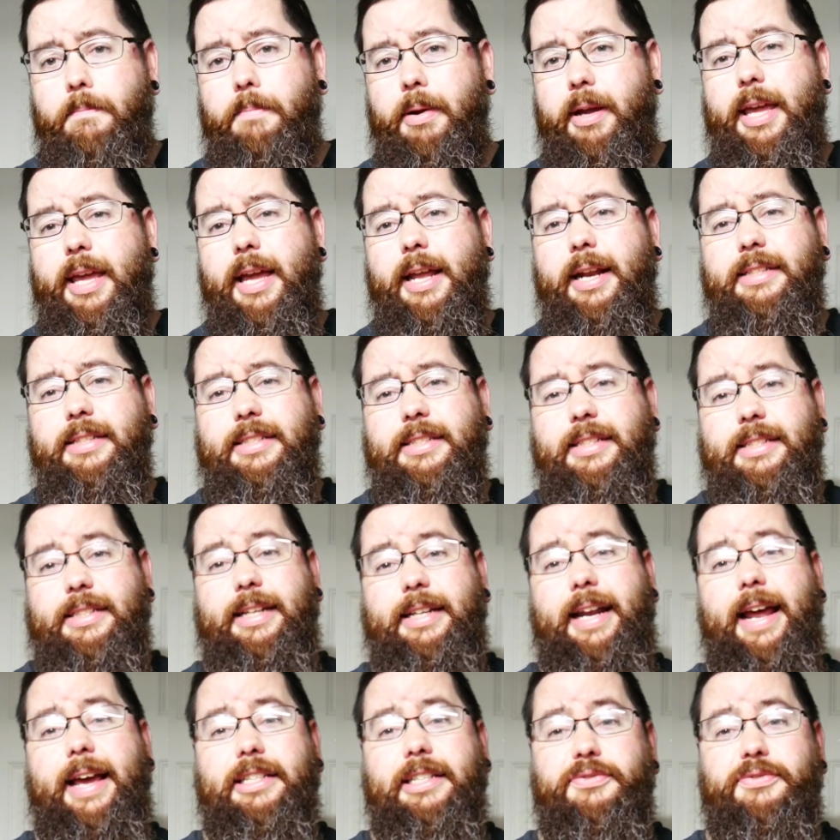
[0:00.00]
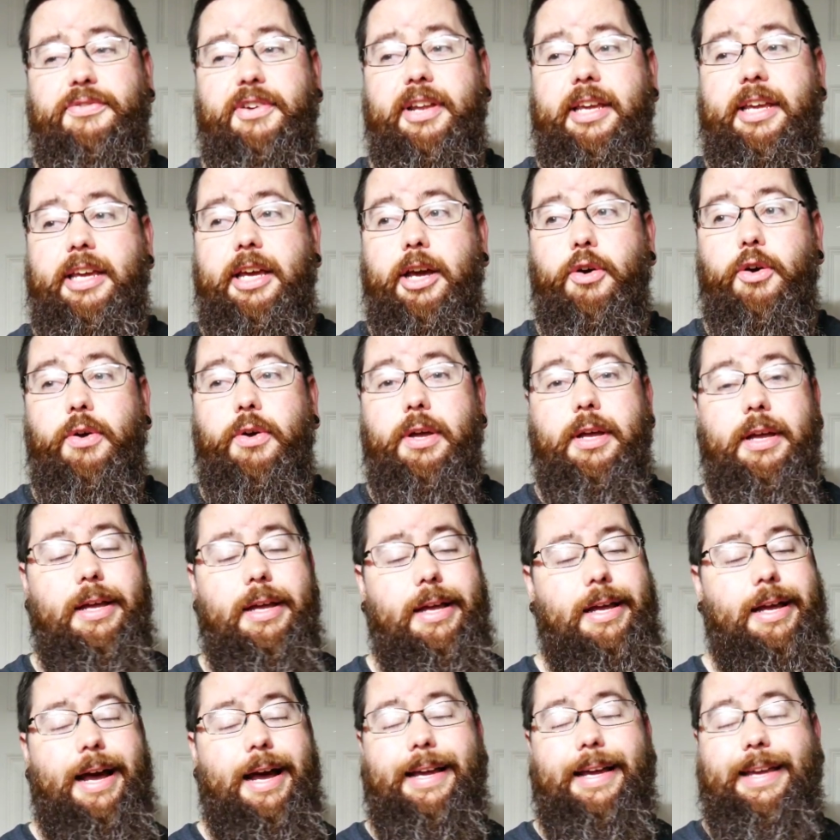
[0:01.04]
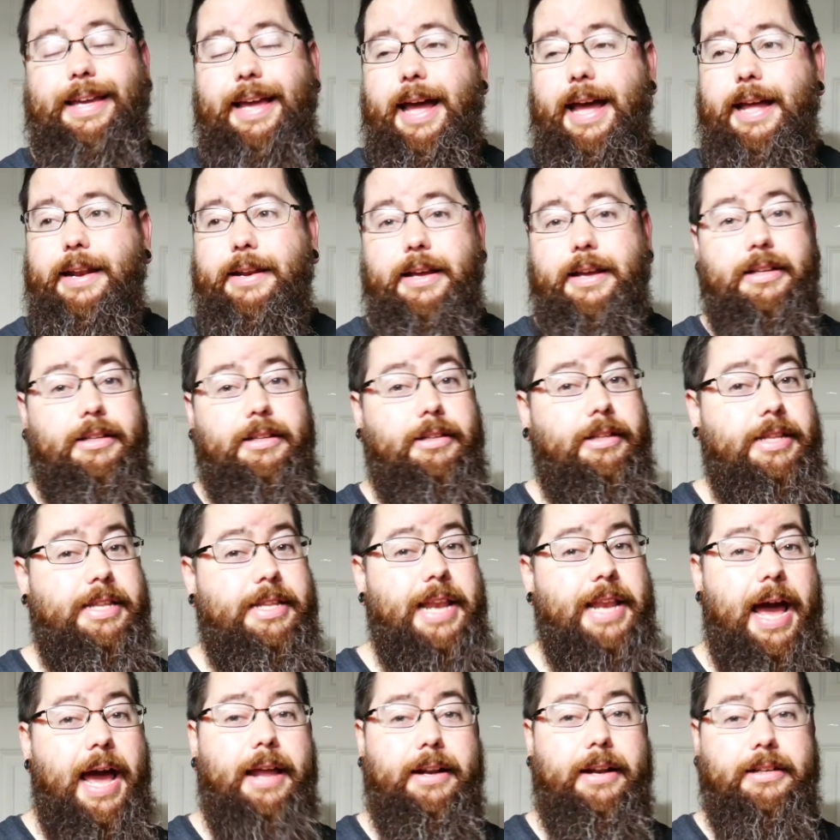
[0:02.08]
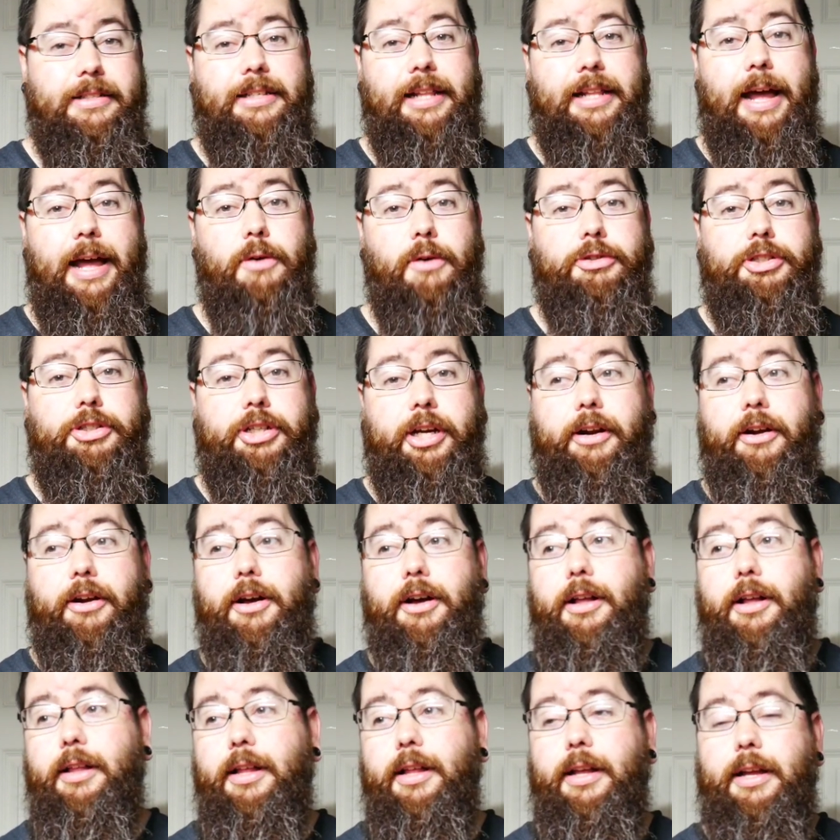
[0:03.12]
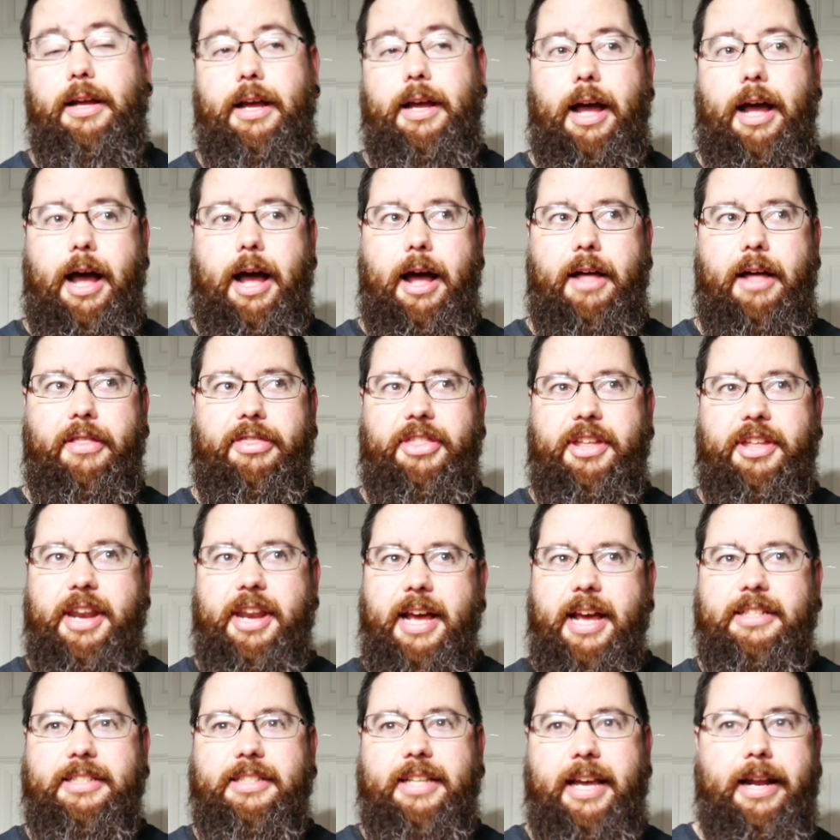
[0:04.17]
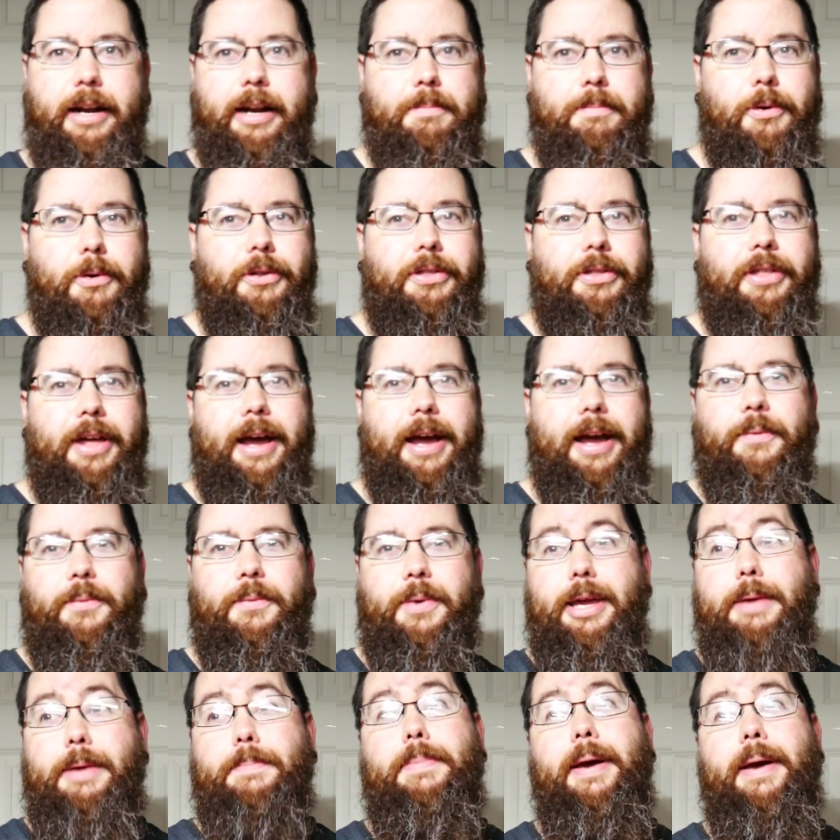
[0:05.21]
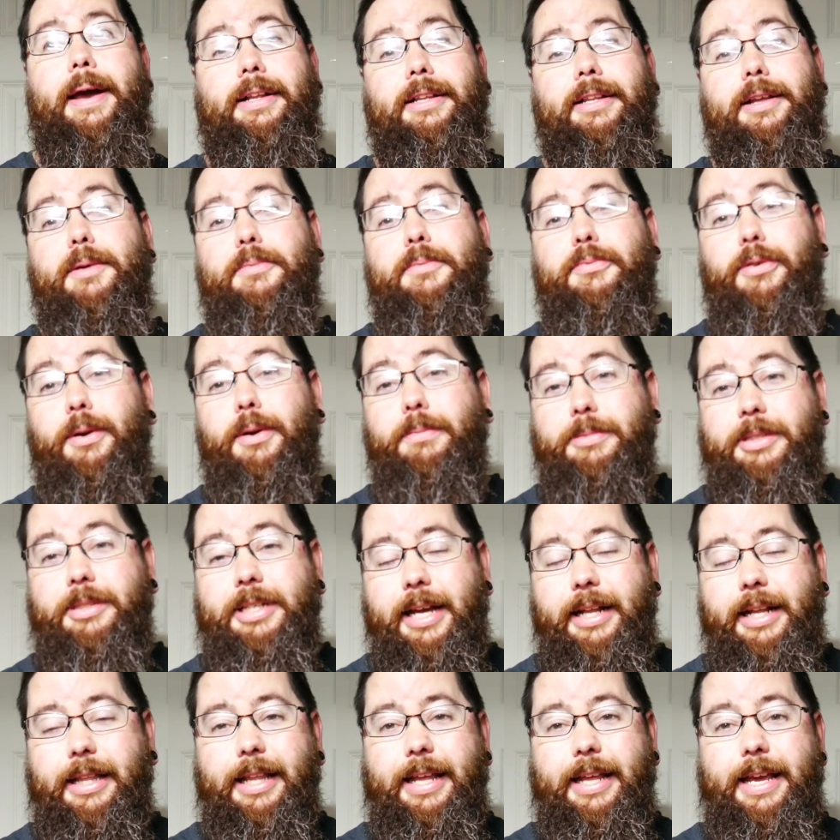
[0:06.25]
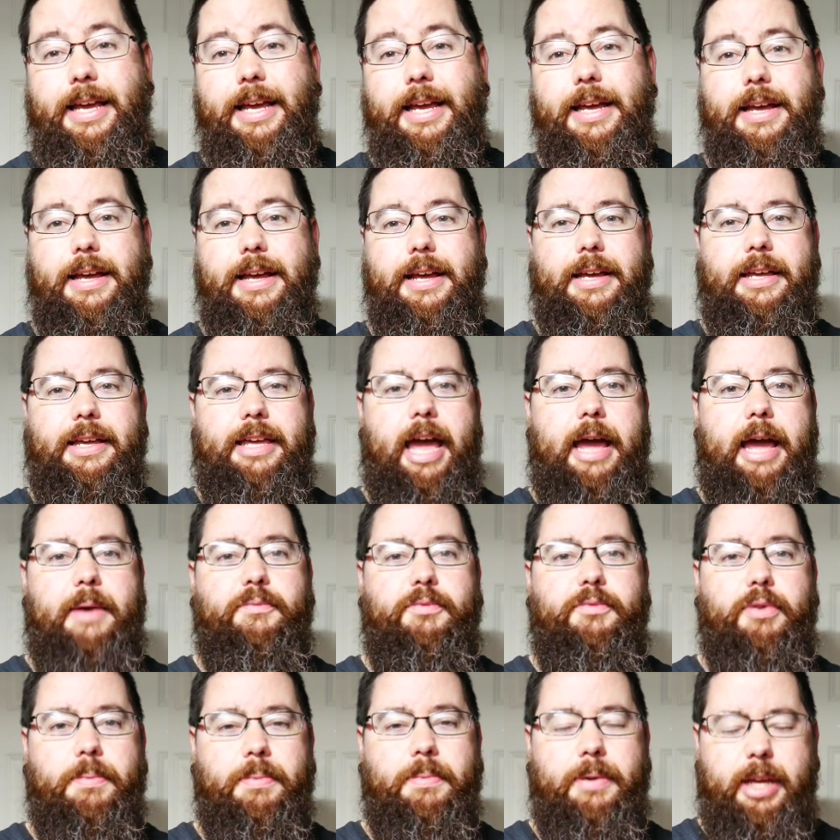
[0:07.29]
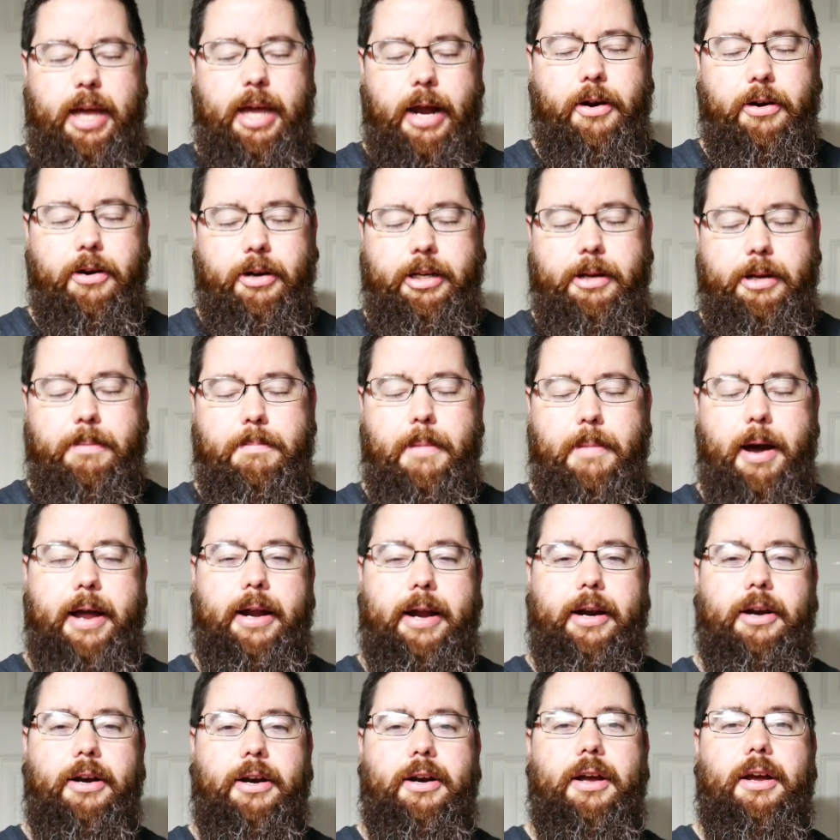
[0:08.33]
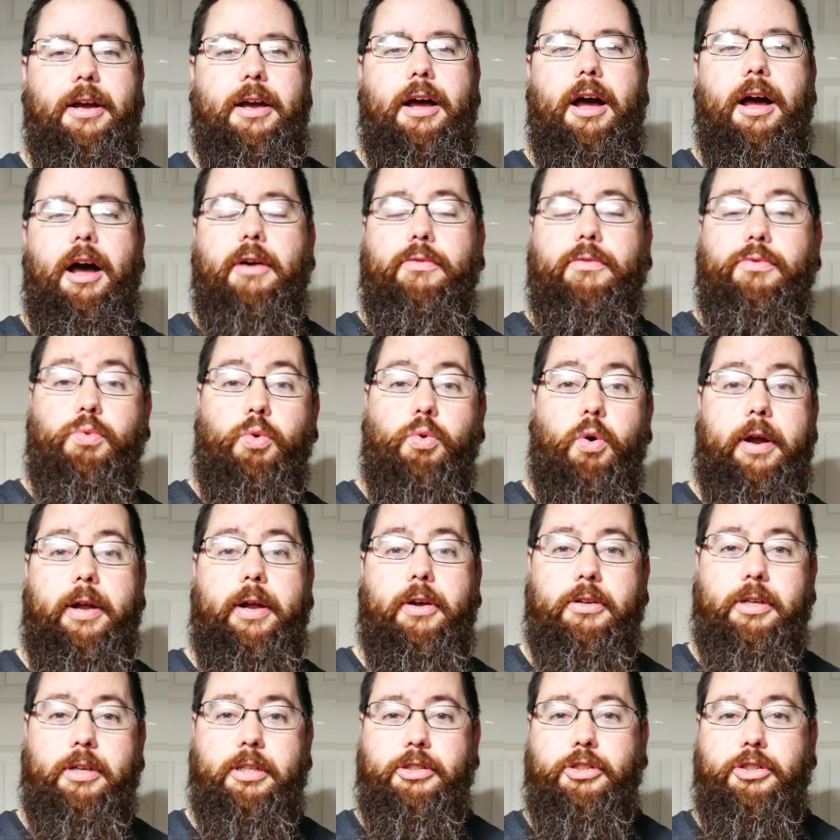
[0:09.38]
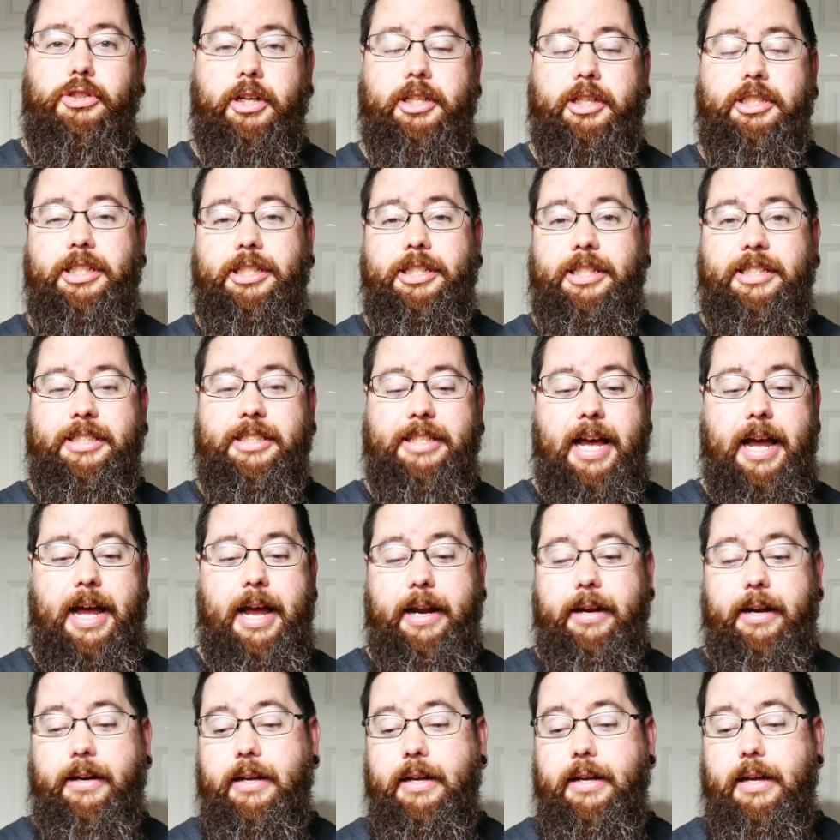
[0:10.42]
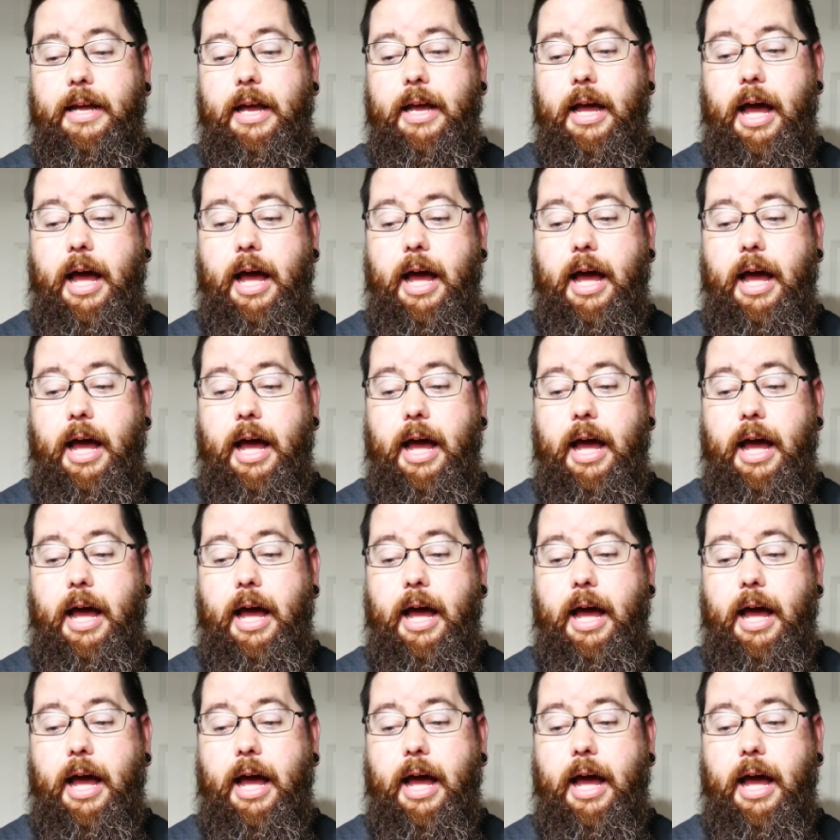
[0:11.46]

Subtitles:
But getting into today's video, again, not a slouch at all. The next animal that we picked up from Tinley came from Garrick DeMeyer of Royal Constriction Design.